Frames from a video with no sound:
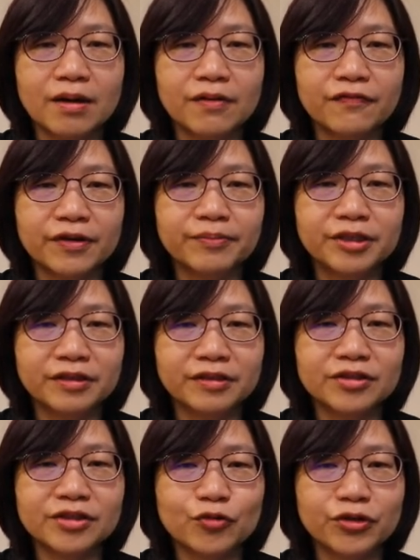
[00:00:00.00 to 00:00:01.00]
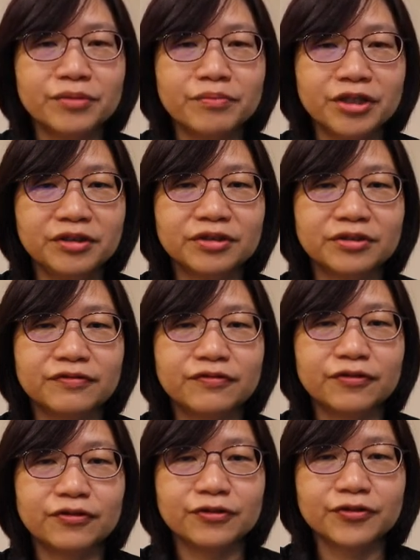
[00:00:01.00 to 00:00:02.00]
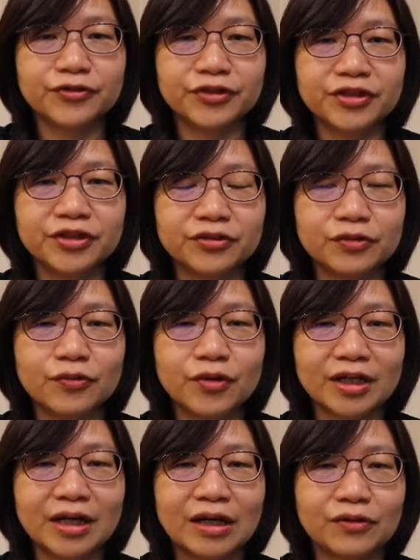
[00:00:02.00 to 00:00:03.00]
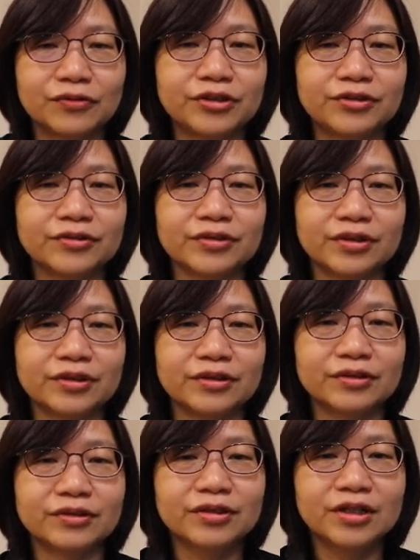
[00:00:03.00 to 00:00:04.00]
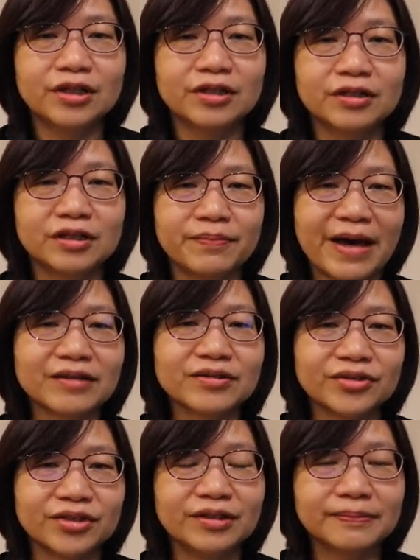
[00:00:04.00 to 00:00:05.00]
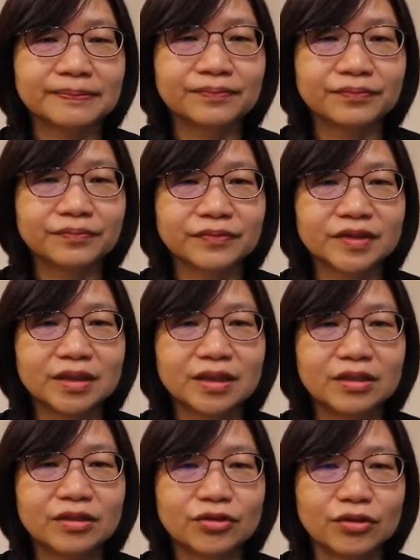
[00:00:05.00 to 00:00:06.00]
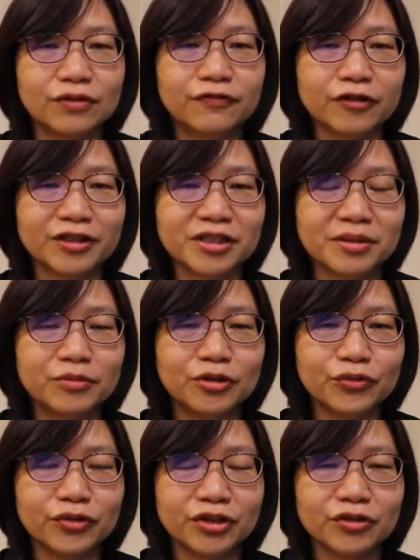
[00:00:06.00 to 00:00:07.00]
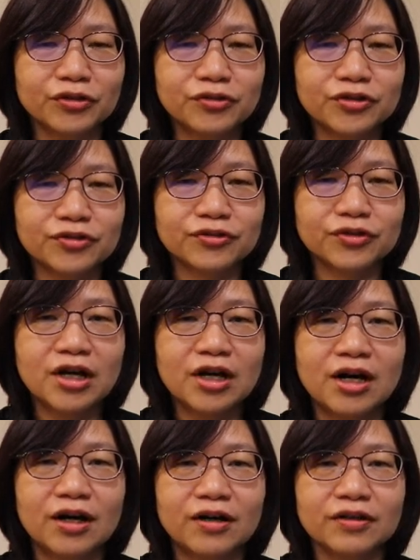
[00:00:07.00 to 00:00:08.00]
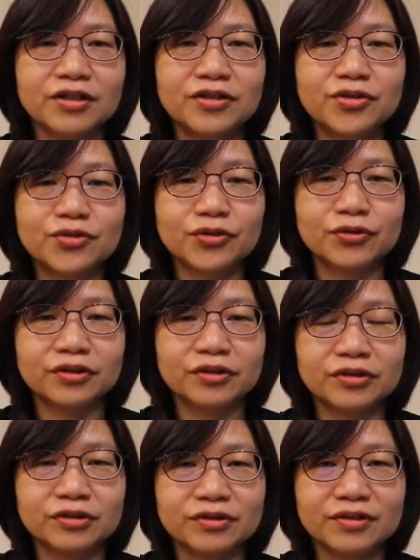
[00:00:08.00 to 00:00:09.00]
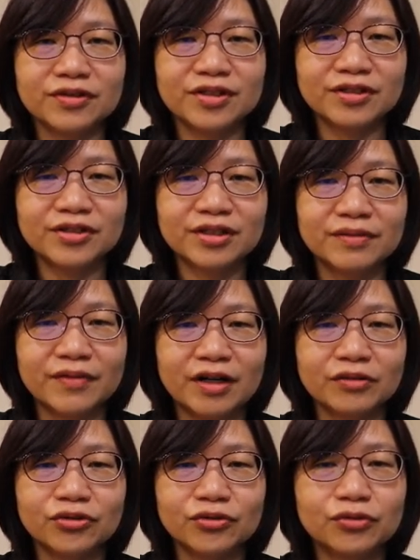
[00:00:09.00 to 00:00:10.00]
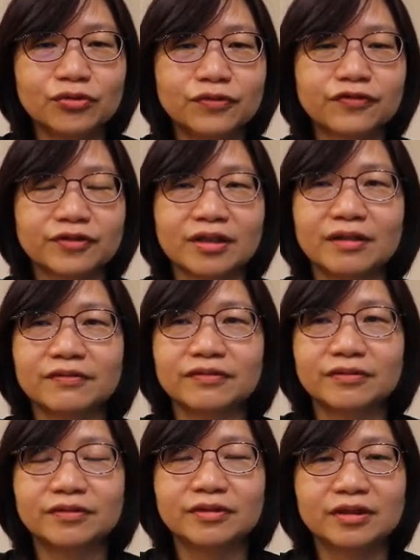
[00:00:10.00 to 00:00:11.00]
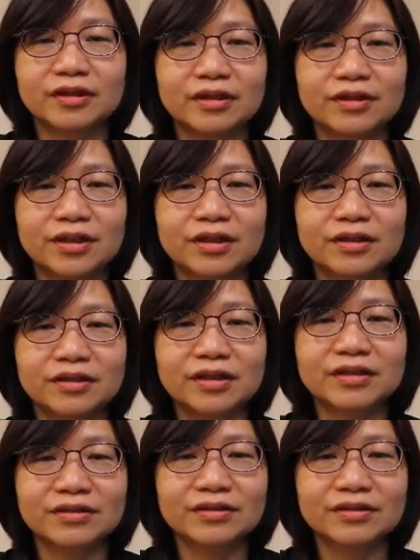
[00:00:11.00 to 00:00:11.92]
15 square meter for 3 kilowatt hour capacity. So, for example, you are going to install the system on your rooftop, then